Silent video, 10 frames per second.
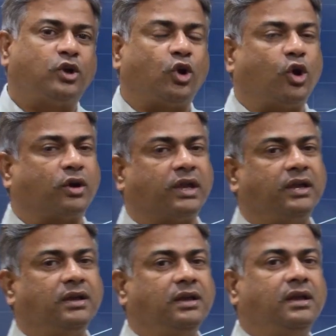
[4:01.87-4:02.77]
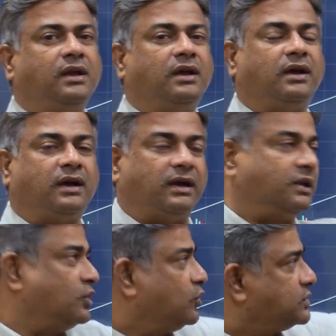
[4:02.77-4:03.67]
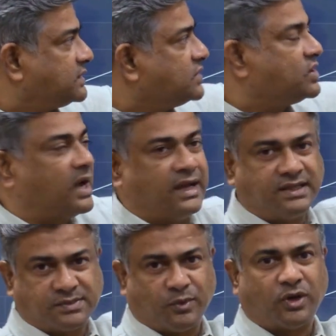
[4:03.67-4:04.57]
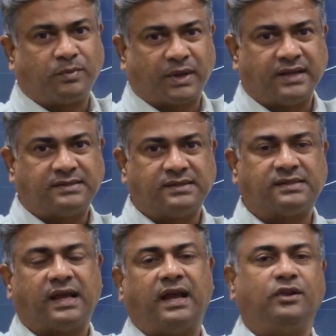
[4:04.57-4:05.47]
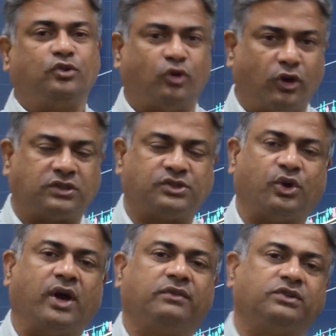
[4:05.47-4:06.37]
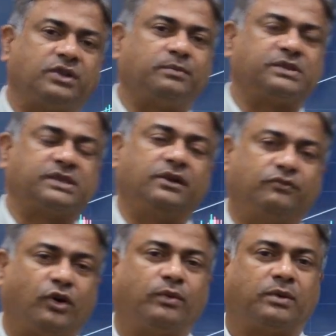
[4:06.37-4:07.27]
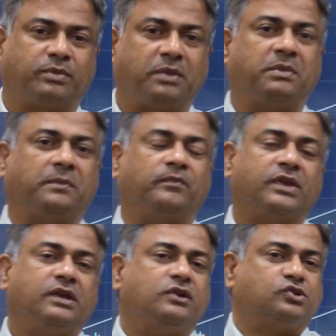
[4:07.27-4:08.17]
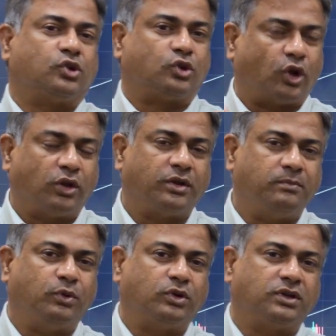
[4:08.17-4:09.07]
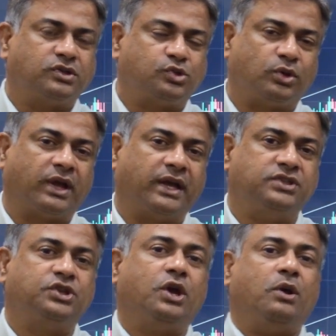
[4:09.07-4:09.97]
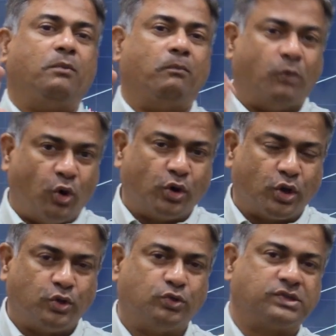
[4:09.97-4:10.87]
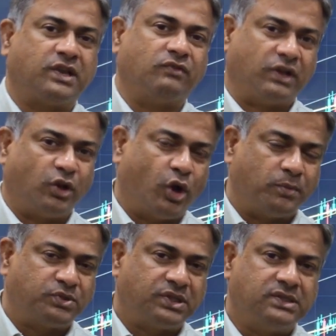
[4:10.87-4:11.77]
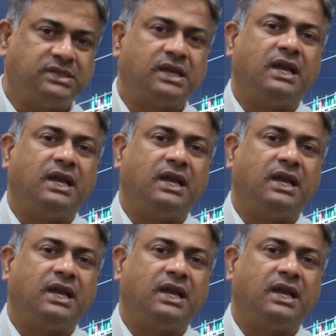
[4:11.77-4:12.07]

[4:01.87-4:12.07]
locking such high spot prices, and you also have a 3% forward premium. So dollar importers should hedge more using vanilla options,